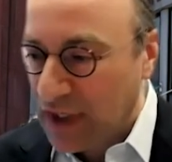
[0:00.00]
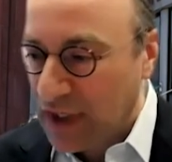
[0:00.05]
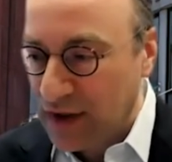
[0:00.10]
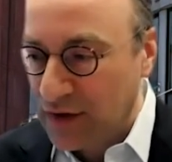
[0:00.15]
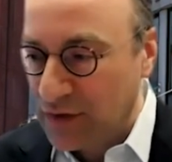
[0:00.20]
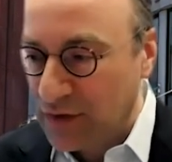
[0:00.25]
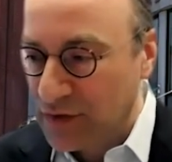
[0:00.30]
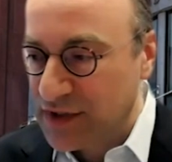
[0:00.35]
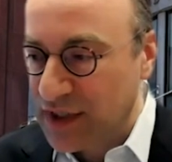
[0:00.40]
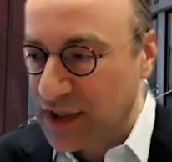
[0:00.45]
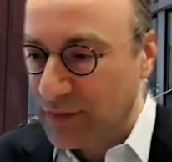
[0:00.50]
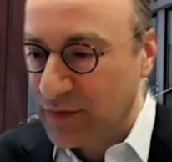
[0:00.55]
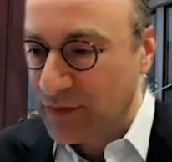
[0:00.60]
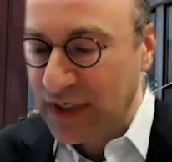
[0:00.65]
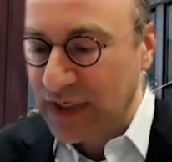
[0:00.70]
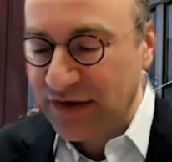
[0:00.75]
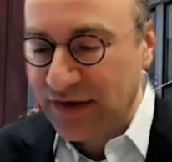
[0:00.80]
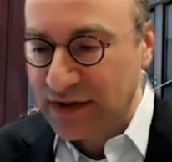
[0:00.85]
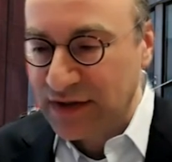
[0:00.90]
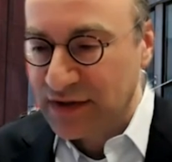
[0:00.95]
you know some
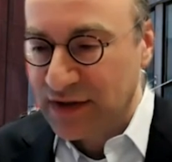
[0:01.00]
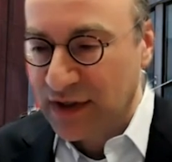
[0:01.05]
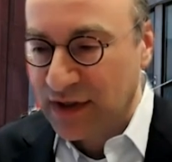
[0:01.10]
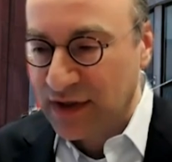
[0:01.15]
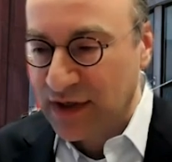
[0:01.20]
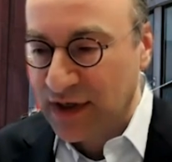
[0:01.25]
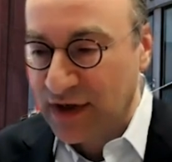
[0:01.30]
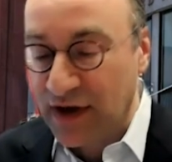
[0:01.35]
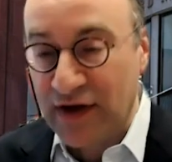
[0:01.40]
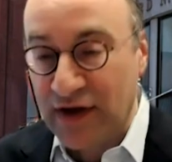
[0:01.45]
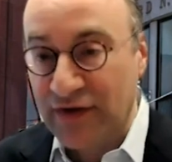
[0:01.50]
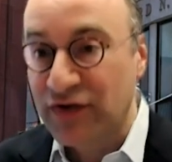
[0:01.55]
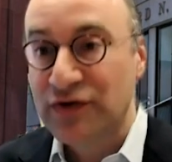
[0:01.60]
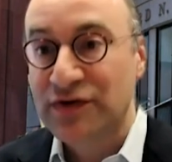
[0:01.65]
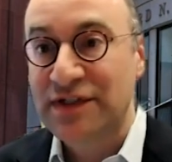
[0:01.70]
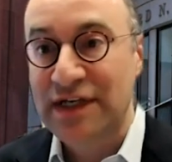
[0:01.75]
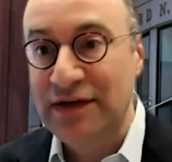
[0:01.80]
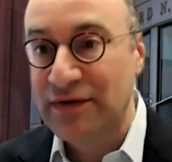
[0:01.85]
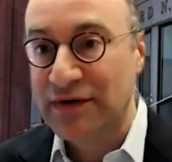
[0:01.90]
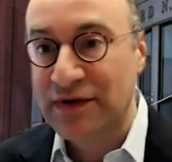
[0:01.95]
regions uh, if you
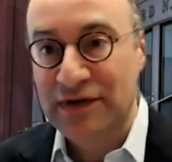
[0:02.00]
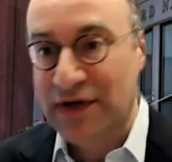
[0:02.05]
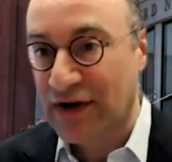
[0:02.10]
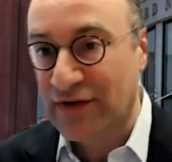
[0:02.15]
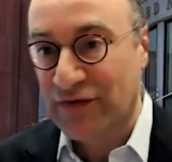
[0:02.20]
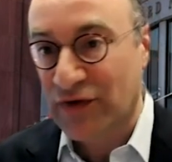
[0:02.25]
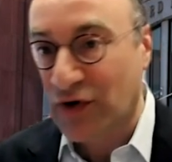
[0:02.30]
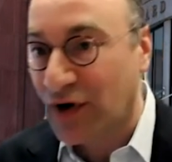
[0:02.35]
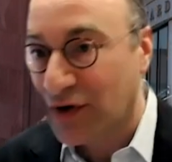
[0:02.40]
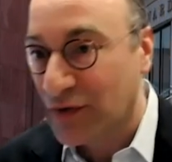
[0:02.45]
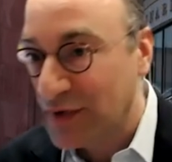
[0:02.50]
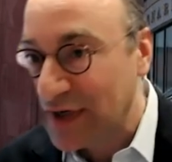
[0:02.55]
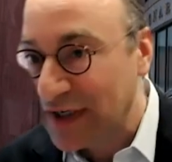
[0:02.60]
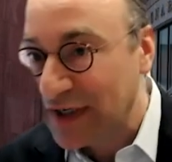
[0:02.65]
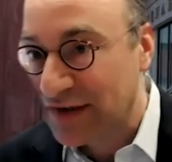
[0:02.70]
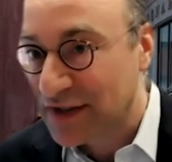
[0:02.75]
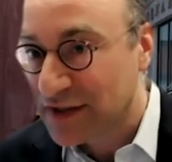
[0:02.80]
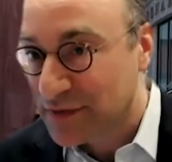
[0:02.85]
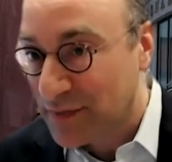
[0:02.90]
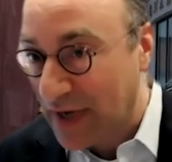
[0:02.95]
see kind of all
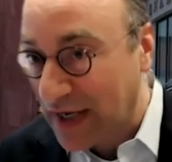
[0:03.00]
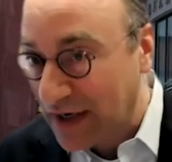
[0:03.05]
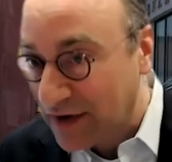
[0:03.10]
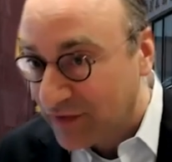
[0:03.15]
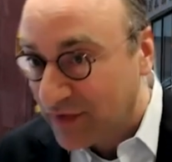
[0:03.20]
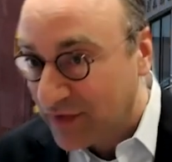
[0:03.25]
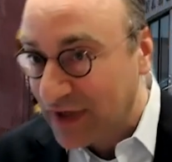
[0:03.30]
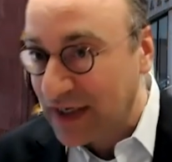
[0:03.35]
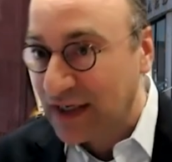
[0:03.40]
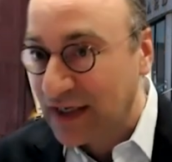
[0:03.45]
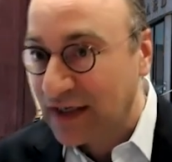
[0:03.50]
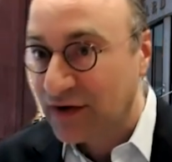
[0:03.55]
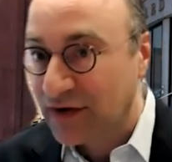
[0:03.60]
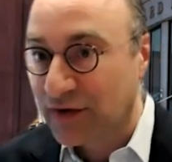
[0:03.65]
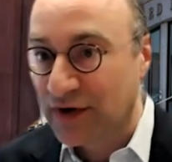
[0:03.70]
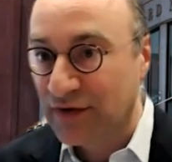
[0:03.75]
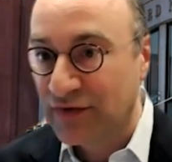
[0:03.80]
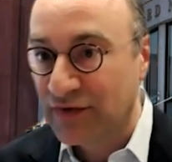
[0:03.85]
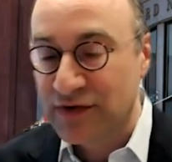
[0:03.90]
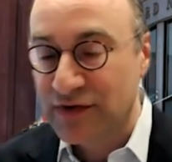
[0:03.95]
regions benefiting,
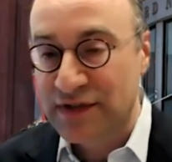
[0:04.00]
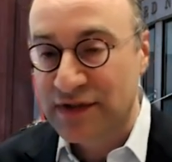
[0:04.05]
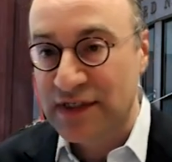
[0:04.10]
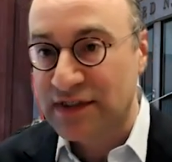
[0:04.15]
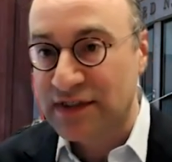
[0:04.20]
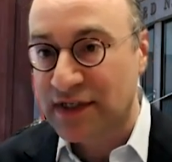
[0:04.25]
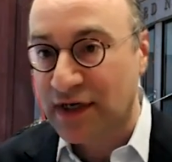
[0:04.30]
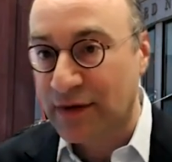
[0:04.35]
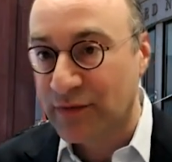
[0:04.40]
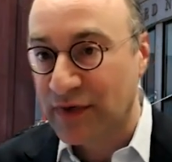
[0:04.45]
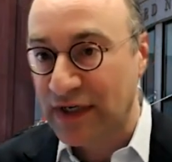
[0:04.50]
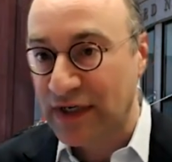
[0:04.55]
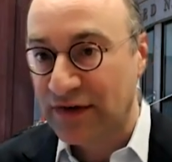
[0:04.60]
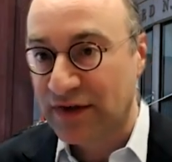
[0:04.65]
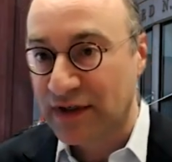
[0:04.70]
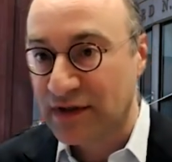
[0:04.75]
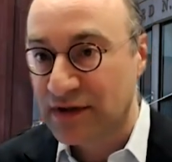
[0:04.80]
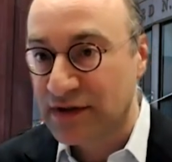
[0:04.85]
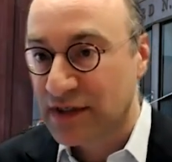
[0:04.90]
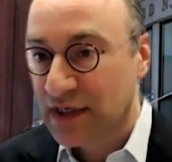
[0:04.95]
or if you see some
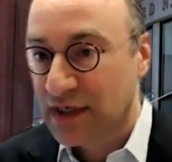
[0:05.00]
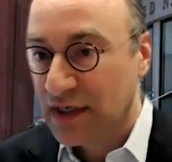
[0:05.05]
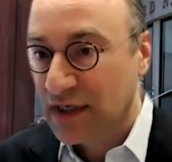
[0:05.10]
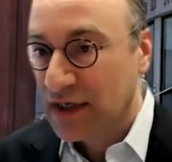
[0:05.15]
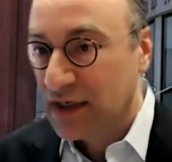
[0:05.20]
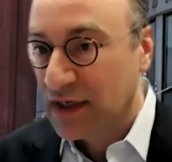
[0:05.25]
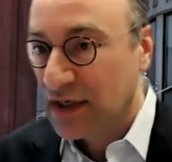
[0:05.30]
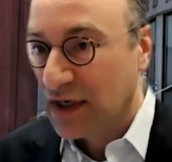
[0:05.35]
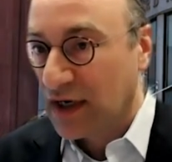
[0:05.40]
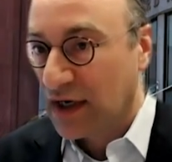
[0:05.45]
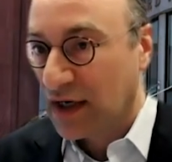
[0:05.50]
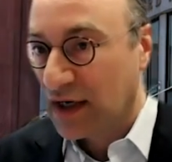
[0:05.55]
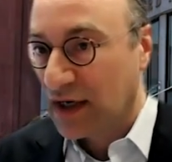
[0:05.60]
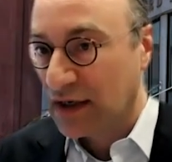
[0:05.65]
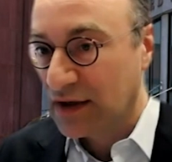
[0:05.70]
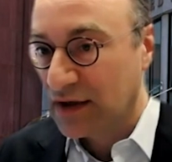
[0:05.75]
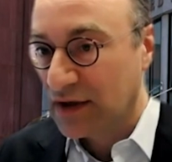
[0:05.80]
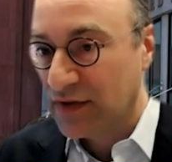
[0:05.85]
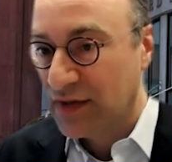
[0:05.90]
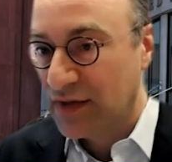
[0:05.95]
regions
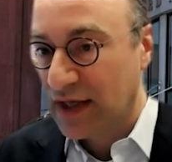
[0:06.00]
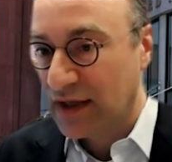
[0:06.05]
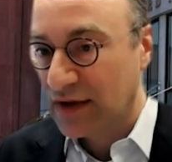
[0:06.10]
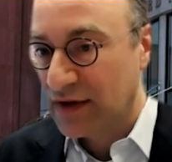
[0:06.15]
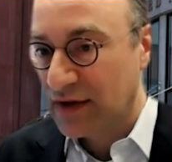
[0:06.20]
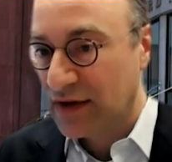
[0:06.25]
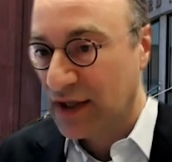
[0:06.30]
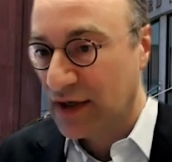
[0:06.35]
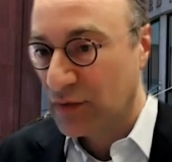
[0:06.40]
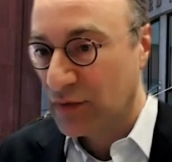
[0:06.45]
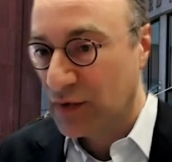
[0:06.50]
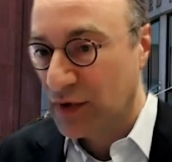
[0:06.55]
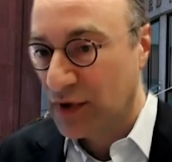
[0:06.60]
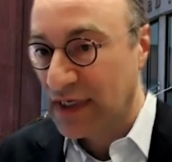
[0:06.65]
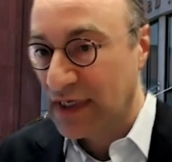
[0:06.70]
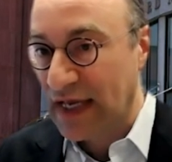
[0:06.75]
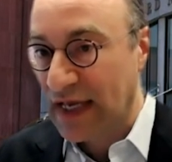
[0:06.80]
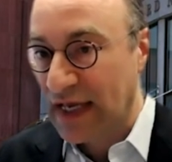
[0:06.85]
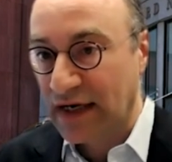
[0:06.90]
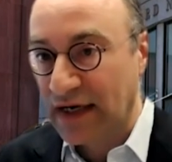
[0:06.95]
Uh, that that would
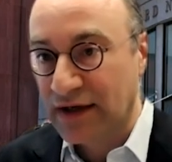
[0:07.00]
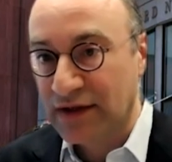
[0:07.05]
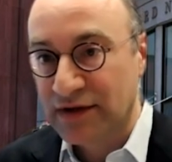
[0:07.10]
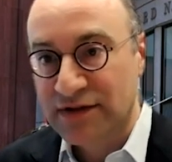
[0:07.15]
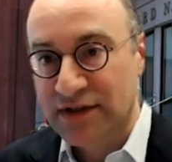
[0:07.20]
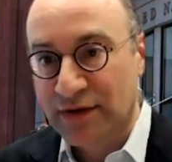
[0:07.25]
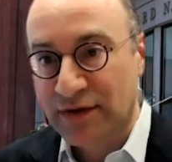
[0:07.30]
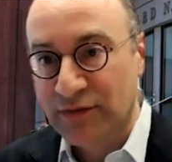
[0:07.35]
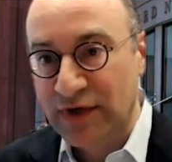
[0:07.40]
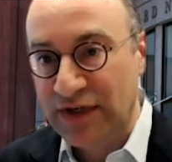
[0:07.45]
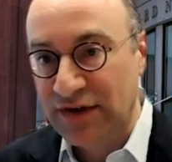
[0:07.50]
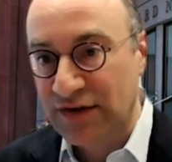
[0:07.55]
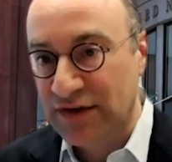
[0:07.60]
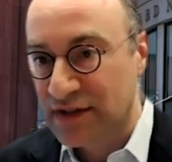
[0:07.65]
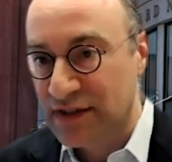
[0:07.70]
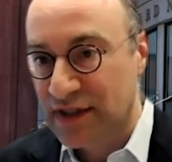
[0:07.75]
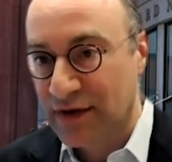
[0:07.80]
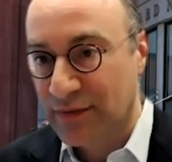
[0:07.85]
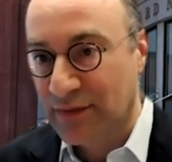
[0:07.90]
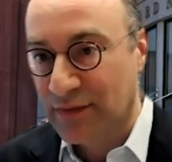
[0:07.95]
gain and some regions
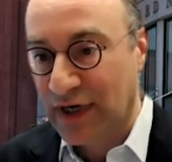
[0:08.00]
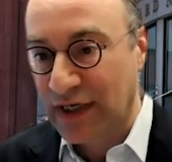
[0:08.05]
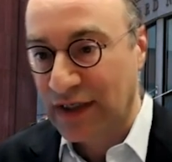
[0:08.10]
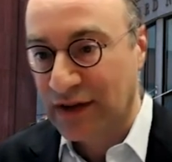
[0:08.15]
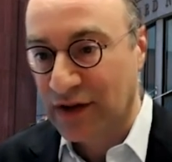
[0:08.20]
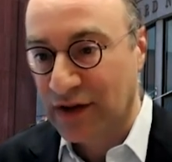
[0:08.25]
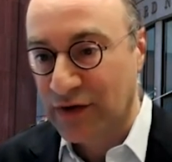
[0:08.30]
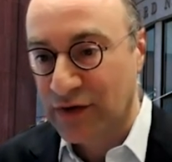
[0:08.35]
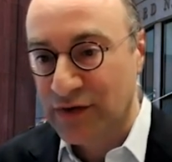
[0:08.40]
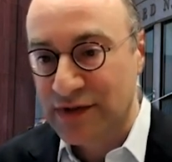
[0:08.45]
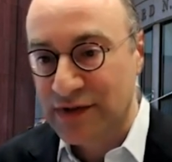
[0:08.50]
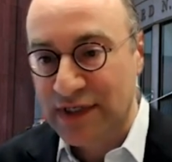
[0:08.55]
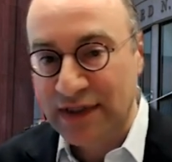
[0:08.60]
that might lose.